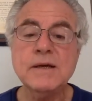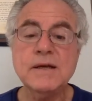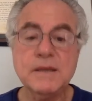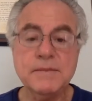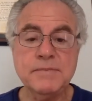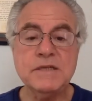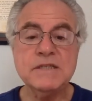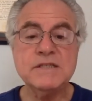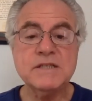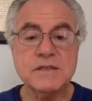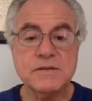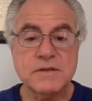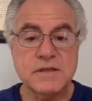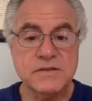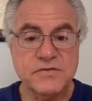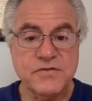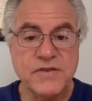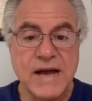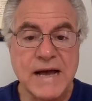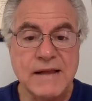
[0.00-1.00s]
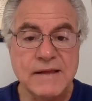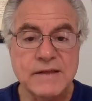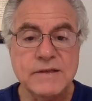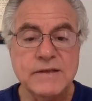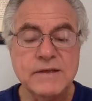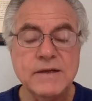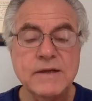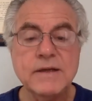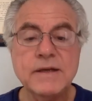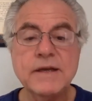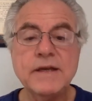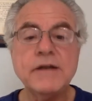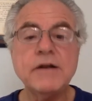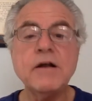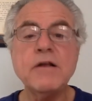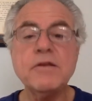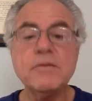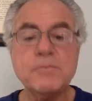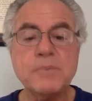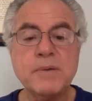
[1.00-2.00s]
It means it's valid and
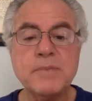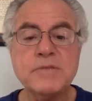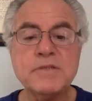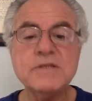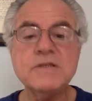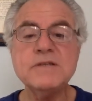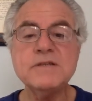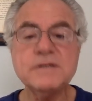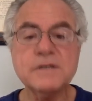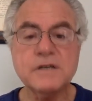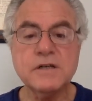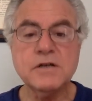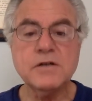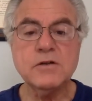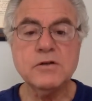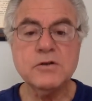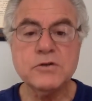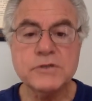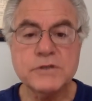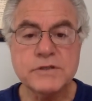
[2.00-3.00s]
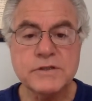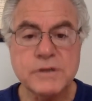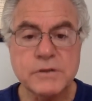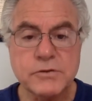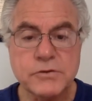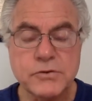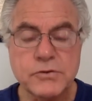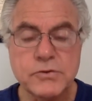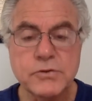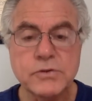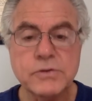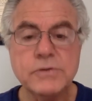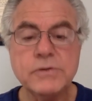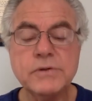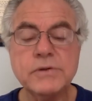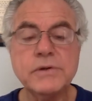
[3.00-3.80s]
all the premises and the conclusions are true.